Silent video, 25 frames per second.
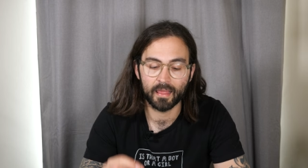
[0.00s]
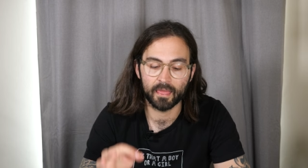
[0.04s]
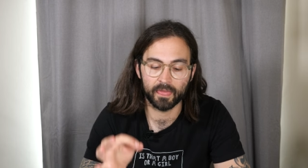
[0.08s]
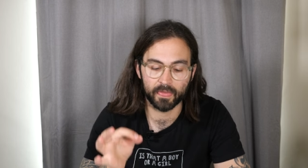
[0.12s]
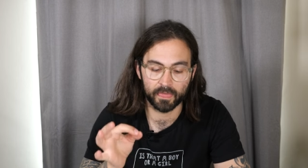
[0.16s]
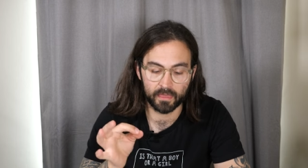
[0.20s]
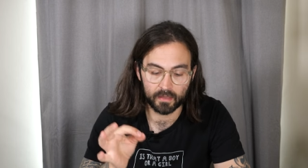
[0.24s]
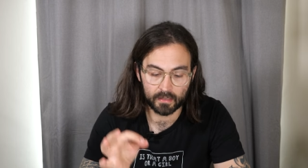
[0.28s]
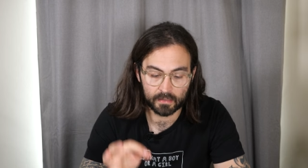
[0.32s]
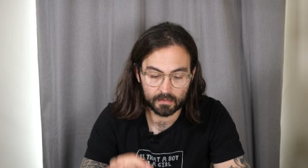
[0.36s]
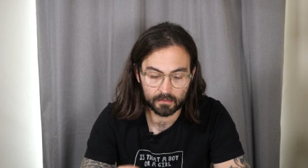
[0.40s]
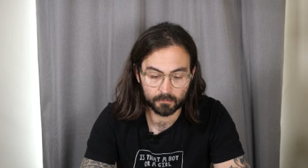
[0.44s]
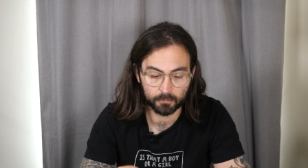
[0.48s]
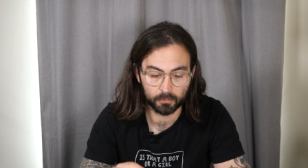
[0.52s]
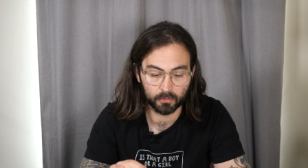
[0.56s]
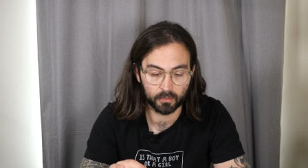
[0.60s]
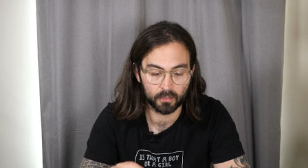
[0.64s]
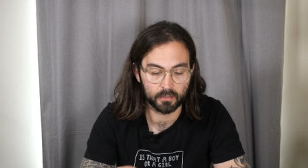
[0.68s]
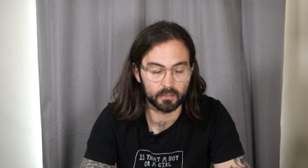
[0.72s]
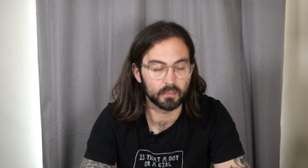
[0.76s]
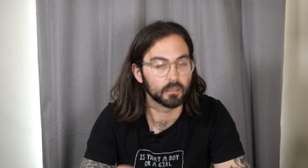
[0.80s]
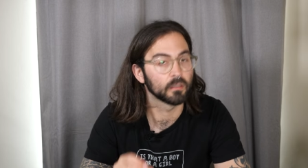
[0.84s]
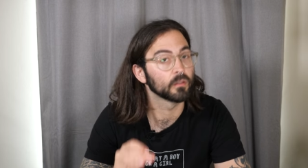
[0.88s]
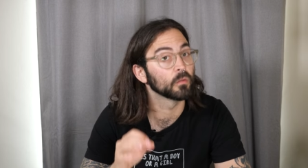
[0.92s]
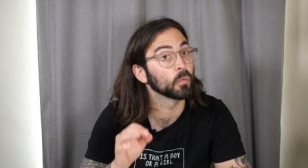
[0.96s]
these
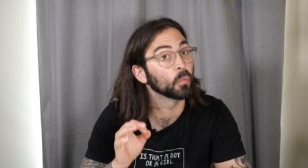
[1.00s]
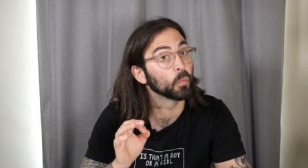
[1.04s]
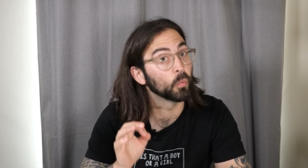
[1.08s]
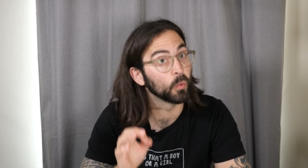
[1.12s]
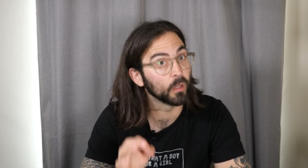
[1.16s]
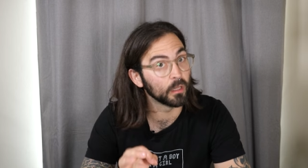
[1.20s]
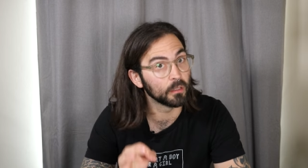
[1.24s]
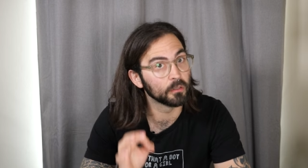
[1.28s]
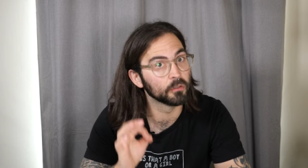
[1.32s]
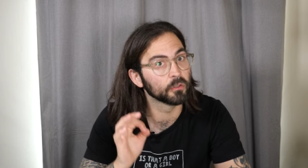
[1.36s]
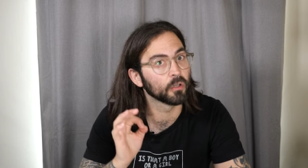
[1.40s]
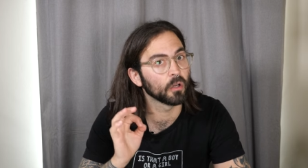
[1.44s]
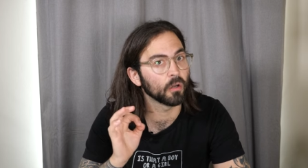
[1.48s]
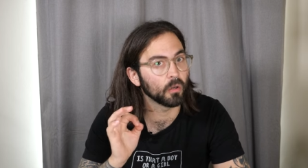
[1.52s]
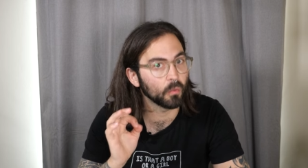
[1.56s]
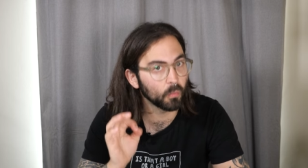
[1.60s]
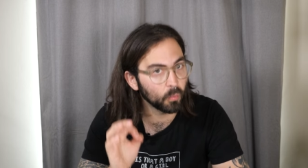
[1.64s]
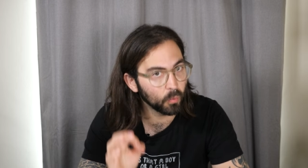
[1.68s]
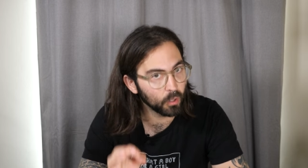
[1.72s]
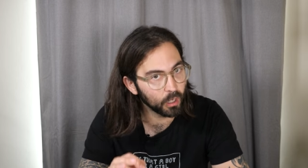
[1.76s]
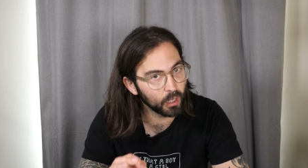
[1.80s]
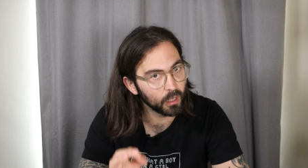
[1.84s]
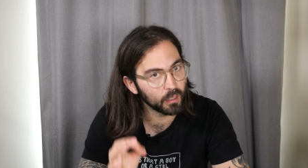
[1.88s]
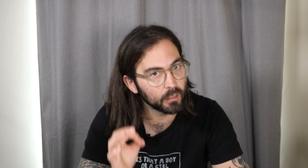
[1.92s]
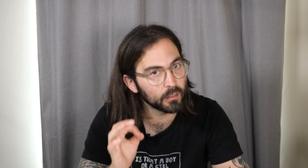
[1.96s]
products will not
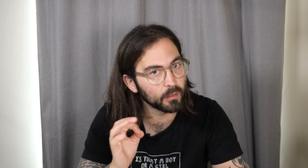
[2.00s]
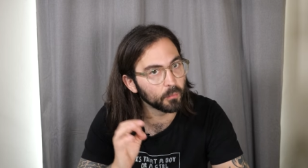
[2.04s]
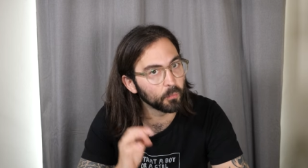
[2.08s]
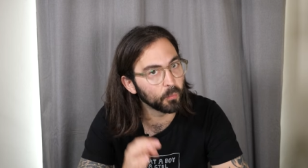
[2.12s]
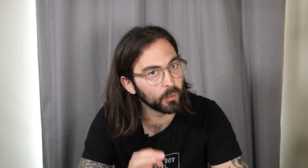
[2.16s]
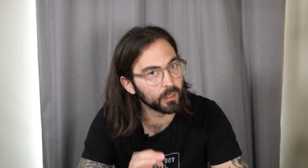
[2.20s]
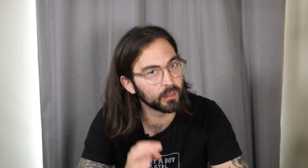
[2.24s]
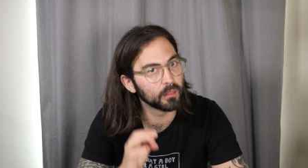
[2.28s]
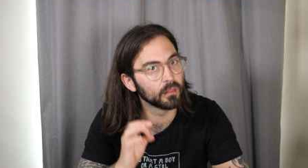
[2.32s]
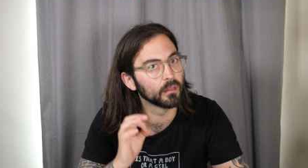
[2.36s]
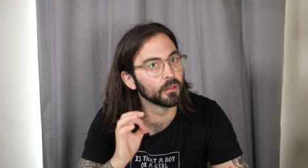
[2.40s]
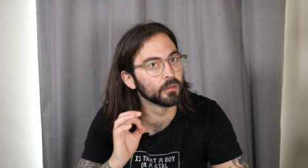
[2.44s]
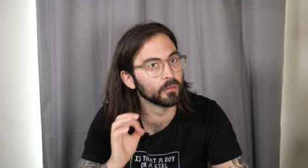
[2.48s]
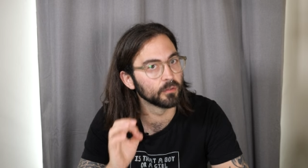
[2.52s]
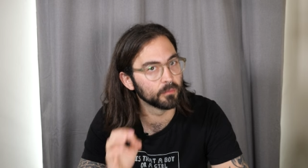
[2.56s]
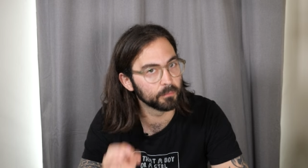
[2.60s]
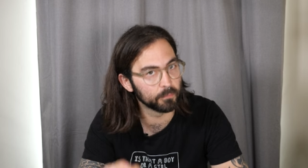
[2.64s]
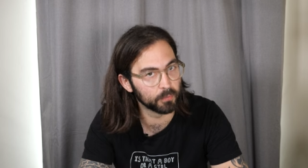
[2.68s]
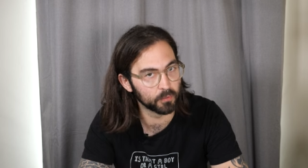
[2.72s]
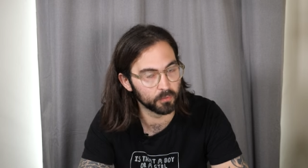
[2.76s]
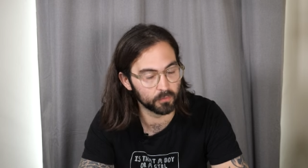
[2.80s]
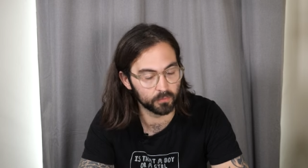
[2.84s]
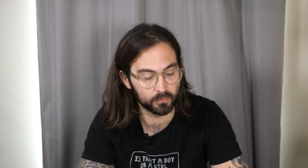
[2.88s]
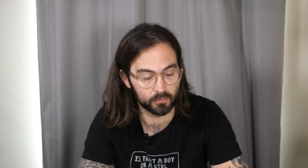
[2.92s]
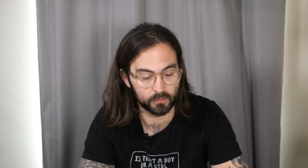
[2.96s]
work with those
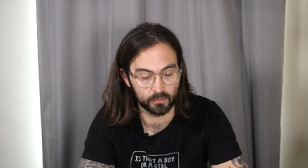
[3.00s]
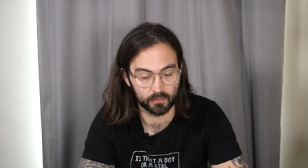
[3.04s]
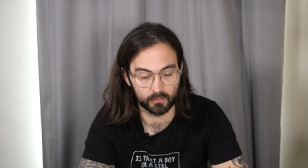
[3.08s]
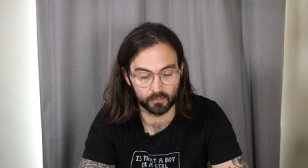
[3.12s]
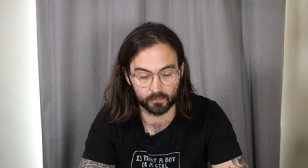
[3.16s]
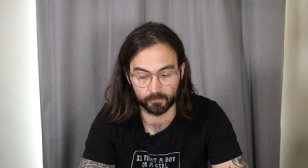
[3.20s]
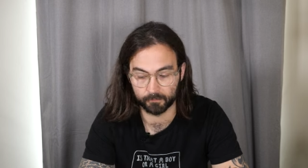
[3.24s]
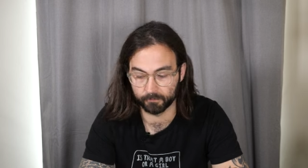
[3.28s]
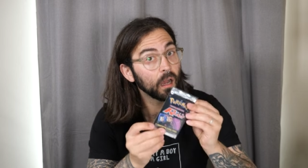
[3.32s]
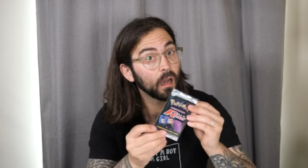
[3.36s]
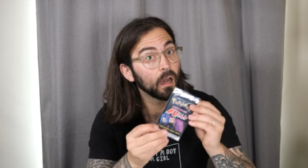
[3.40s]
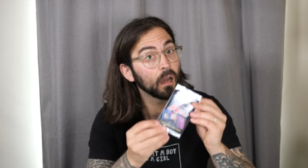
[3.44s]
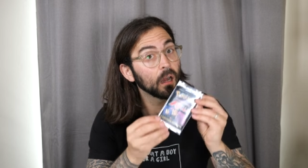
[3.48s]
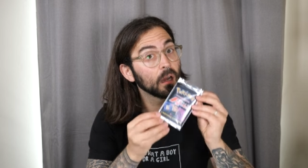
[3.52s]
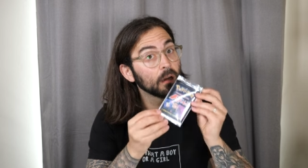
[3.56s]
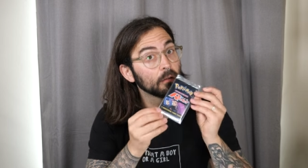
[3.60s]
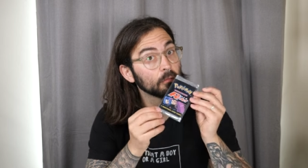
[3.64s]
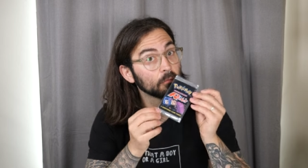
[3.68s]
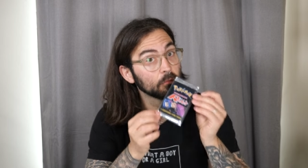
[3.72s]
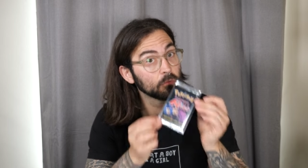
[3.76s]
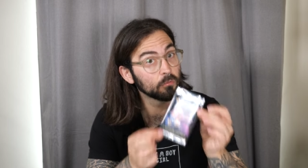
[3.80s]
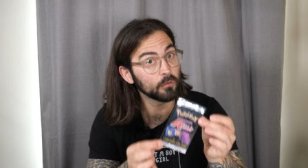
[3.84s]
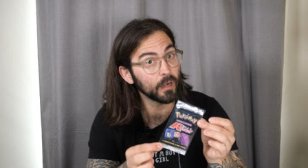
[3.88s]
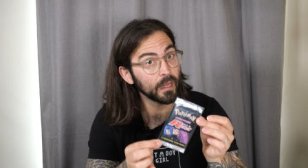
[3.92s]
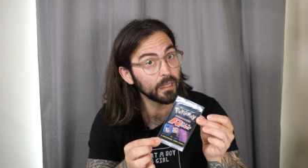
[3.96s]
boosters. Our
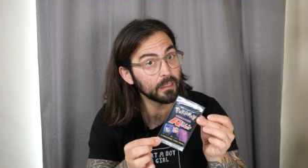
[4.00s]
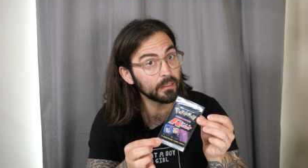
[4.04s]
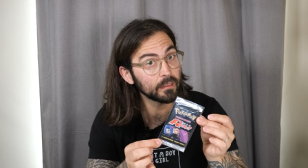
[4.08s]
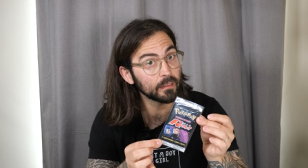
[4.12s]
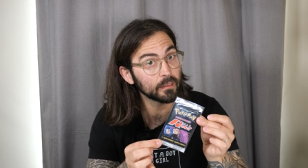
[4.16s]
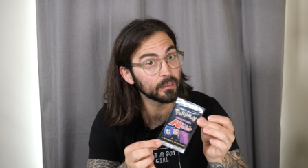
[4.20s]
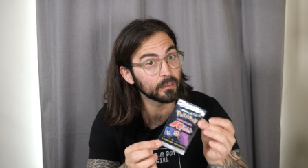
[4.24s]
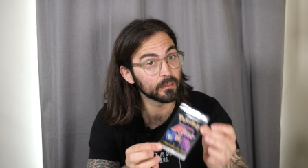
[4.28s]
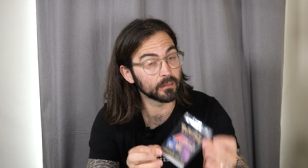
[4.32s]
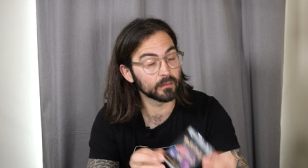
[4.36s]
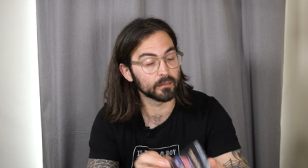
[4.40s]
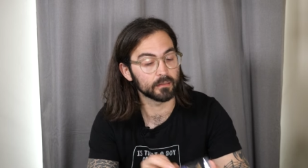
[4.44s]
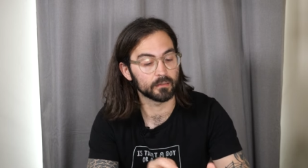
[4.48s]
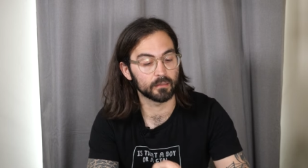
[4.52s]
regular